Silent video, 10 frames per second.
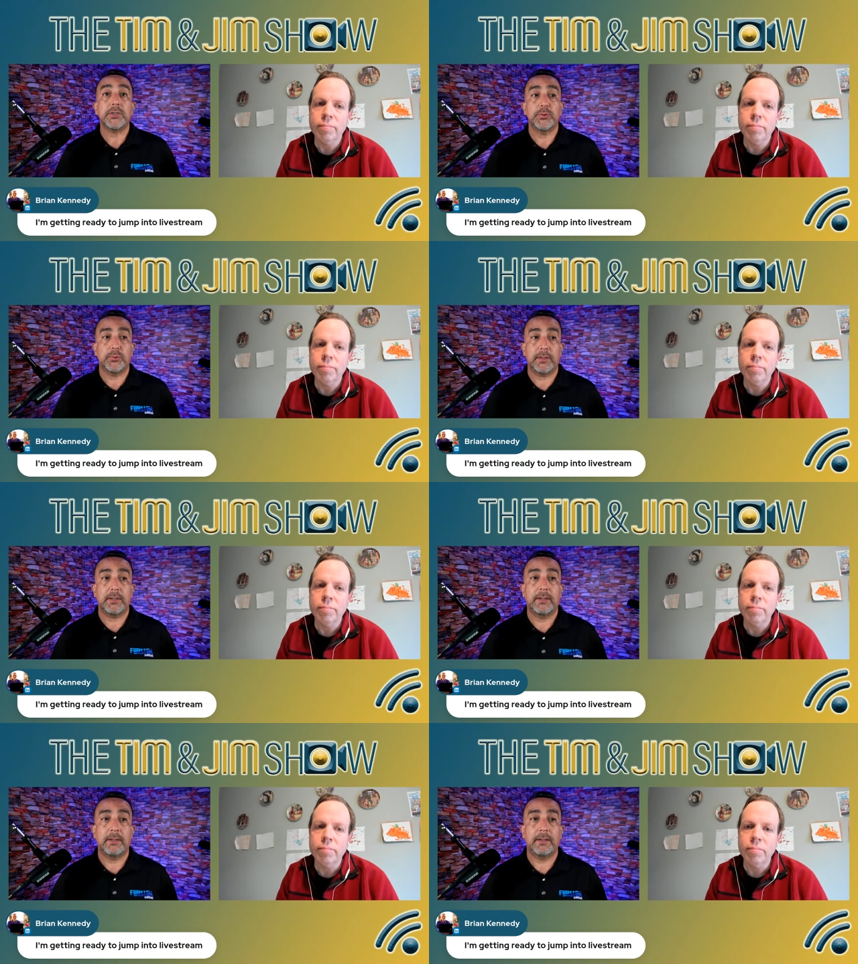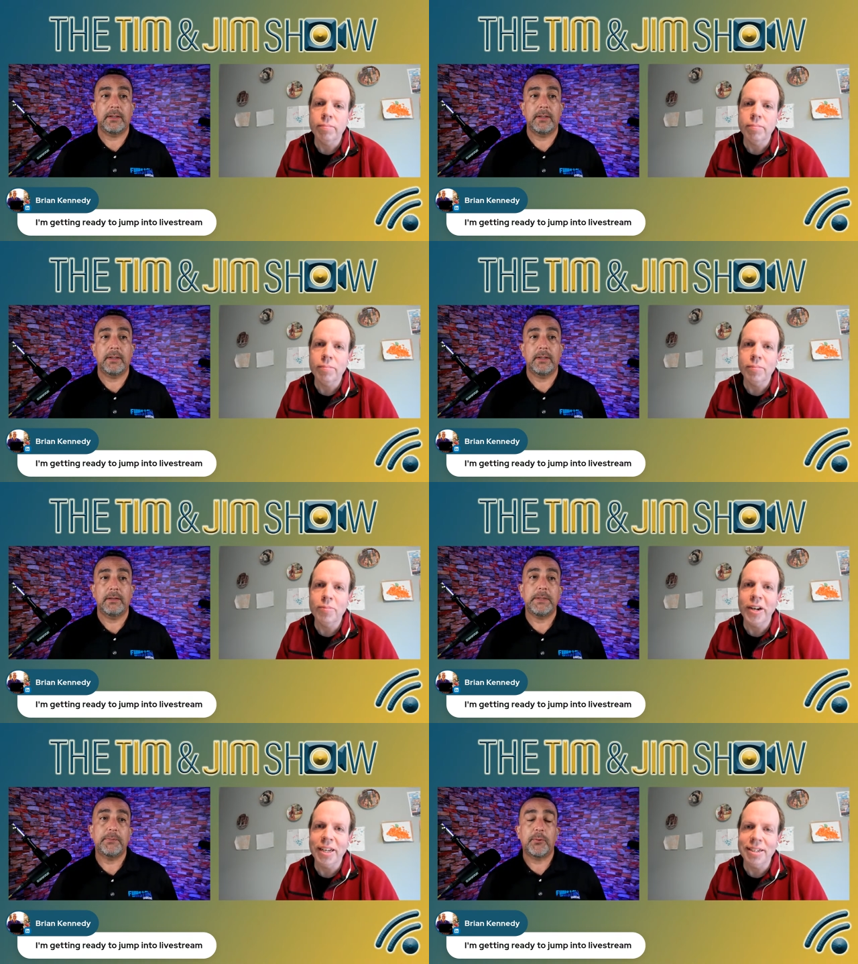Speaker 1: tour
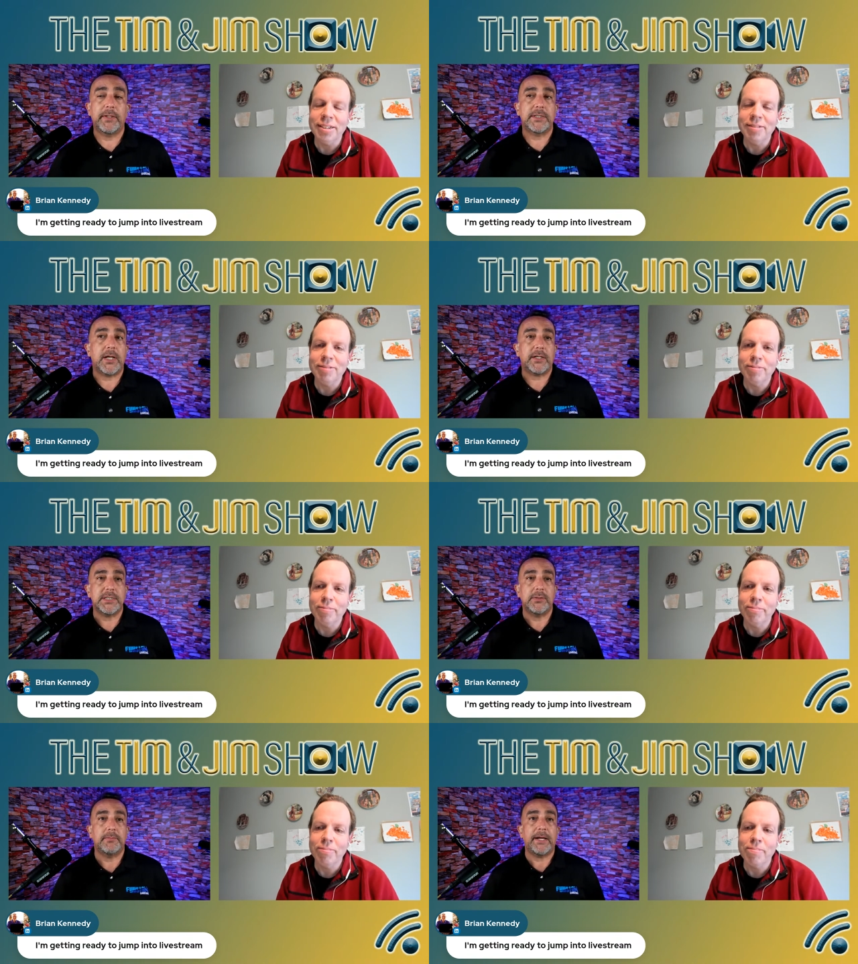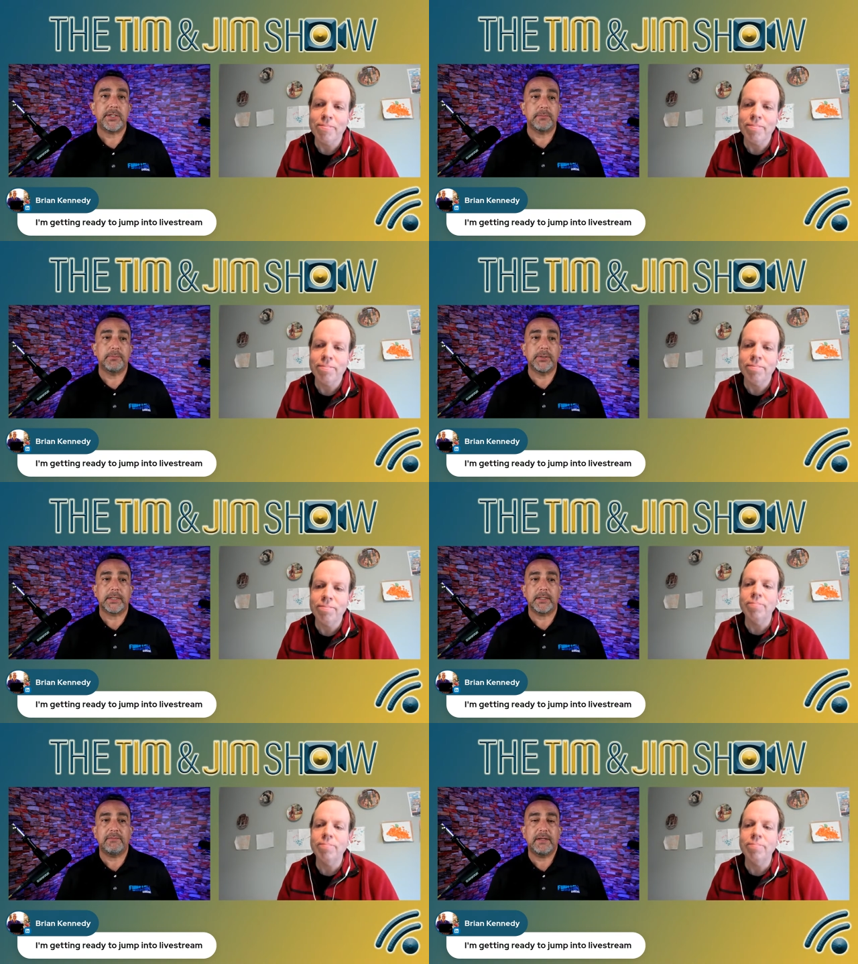people right. want to talk to you about your
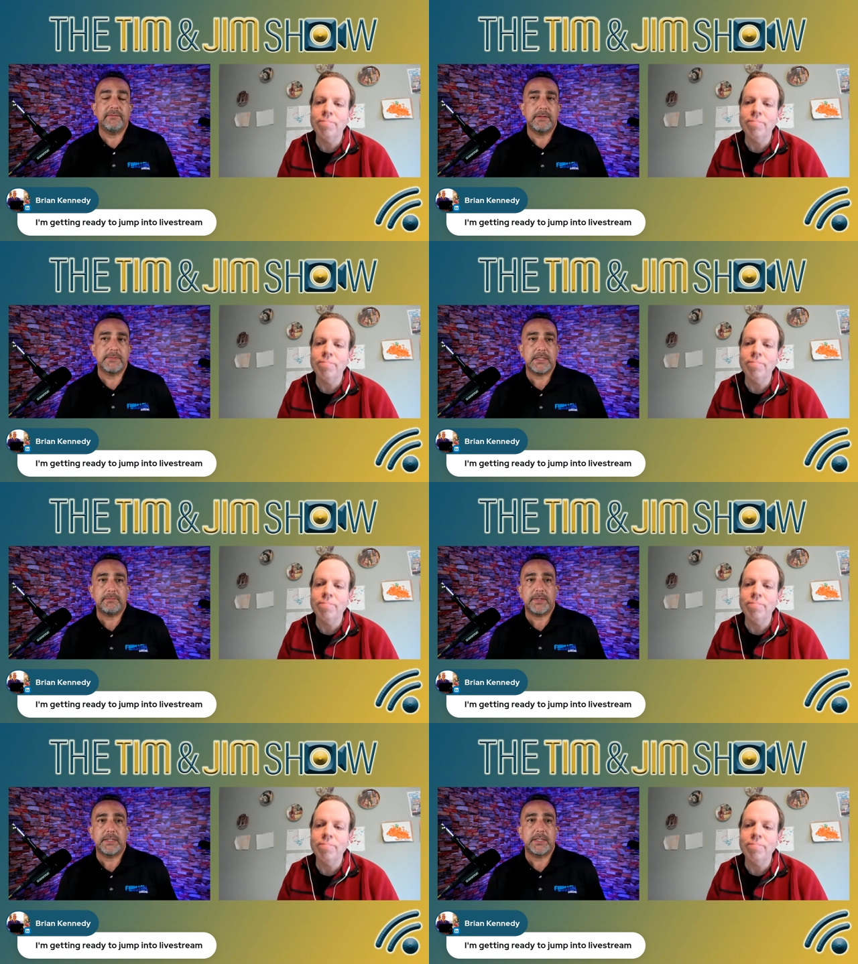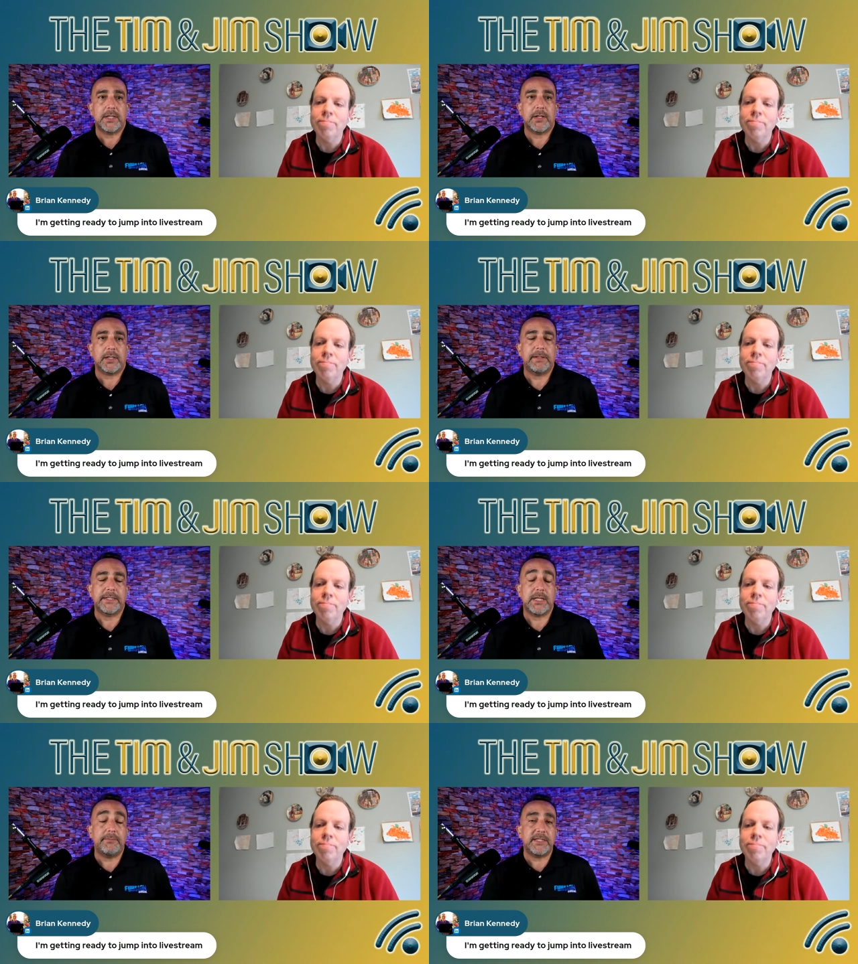book you've given them something to talk about
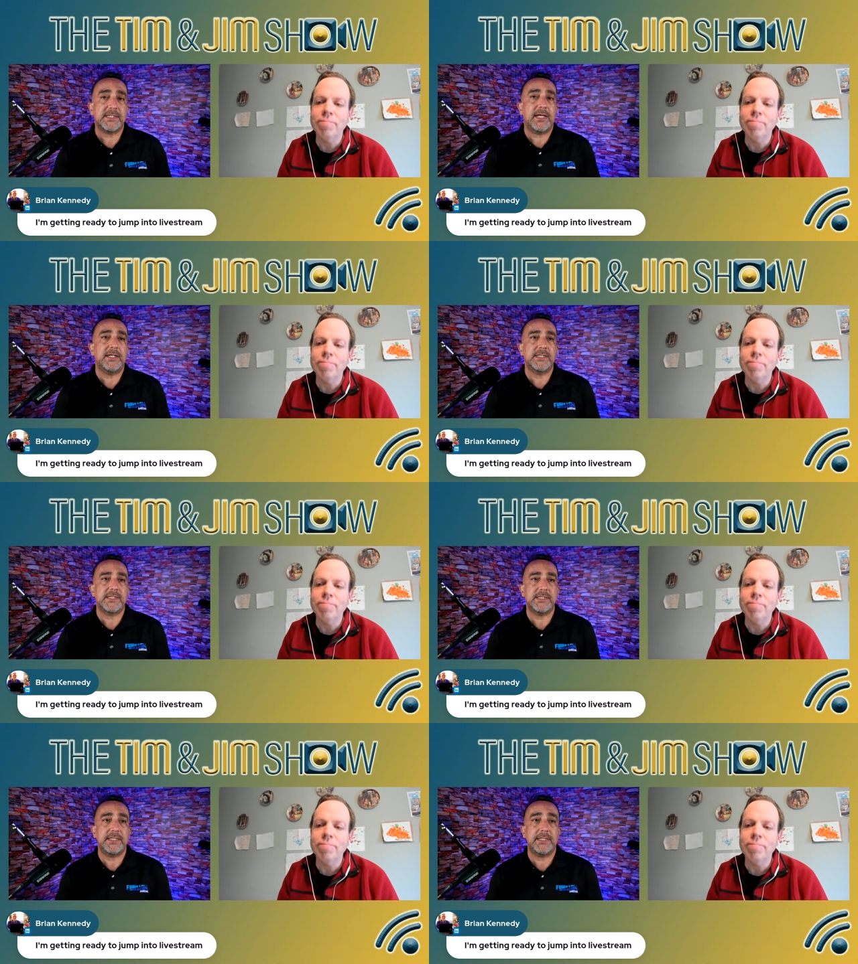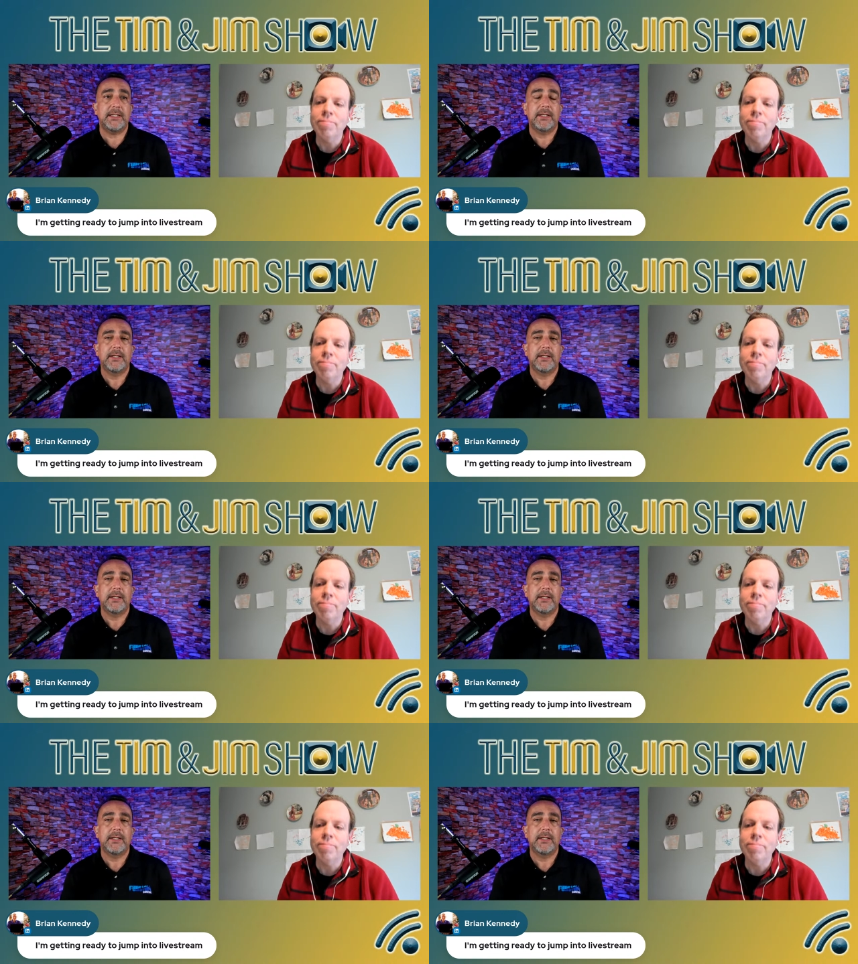so i'm excited to see